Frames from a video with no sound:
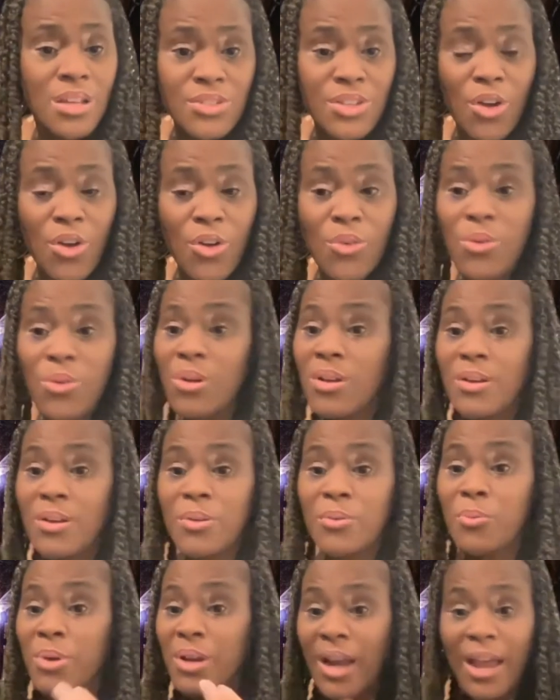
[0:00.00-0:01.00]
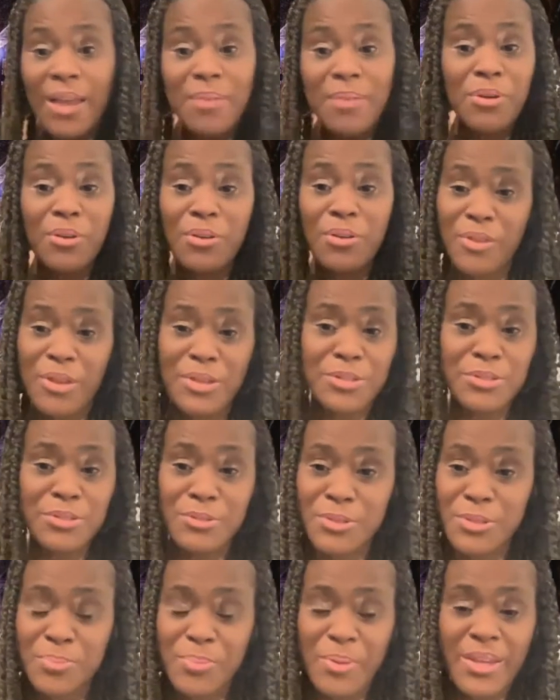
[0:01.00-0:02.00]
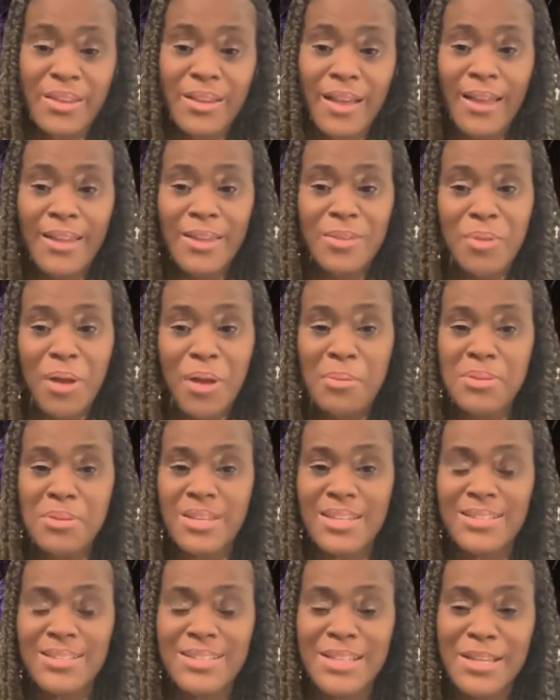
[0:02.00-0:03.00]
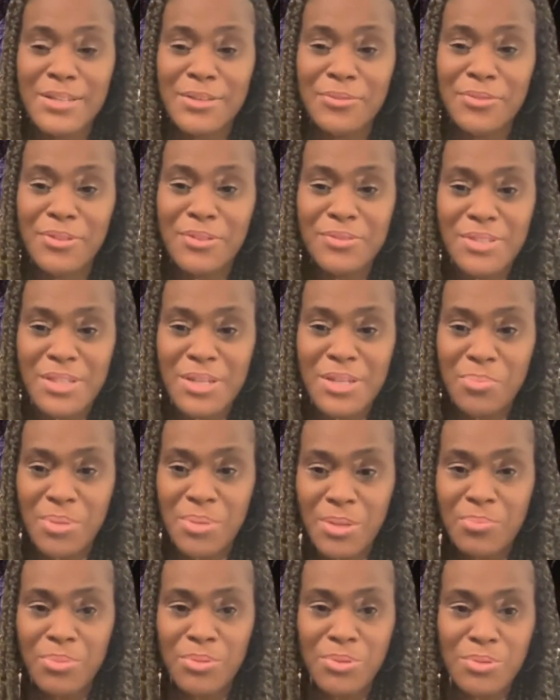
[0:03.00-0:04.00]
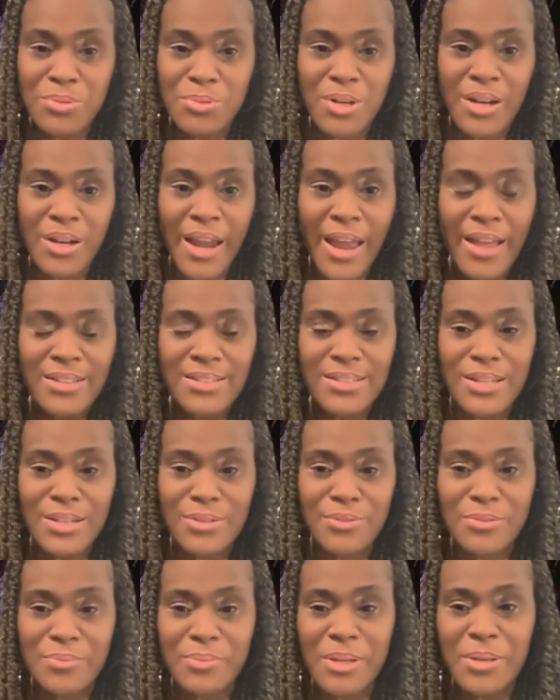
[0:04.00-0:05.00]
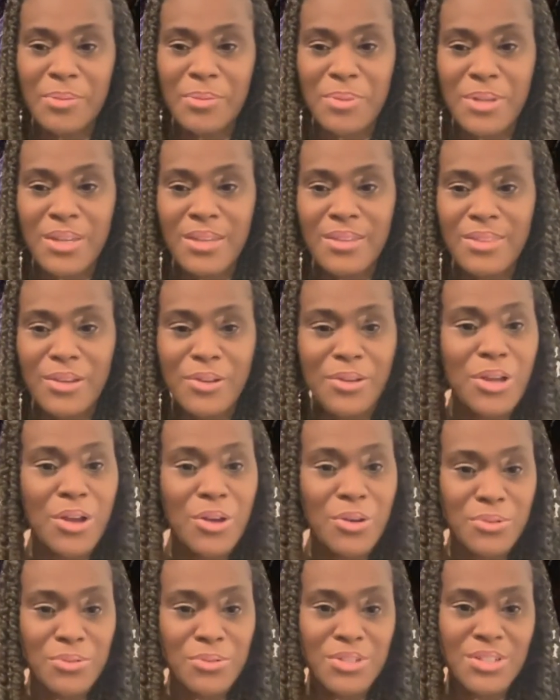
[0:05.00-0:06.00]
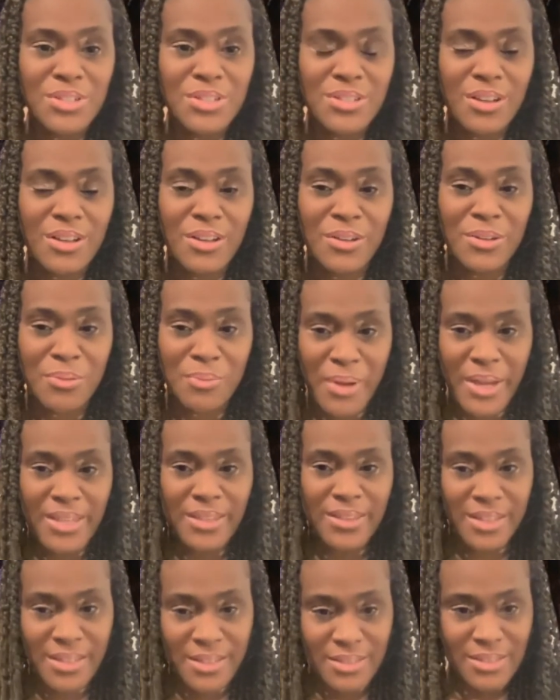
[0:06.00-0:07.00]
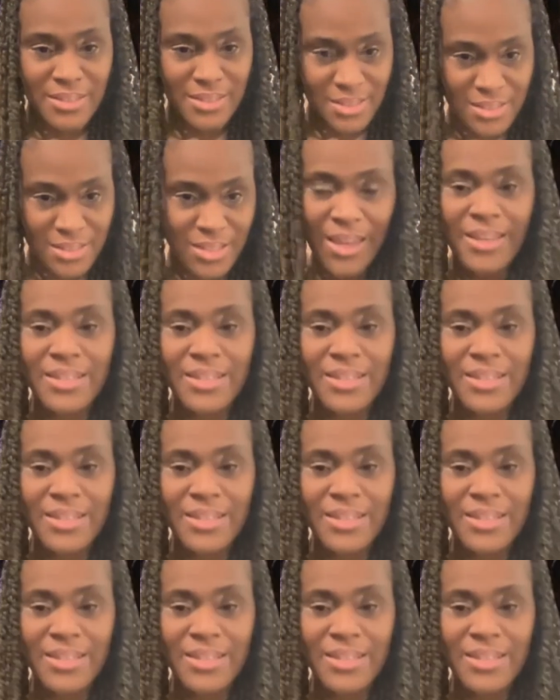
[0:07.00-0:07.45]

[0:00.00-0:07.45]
So when I motivational speak, I can probably get 10 to 15 people who are asking for me to be their coach on a wait list.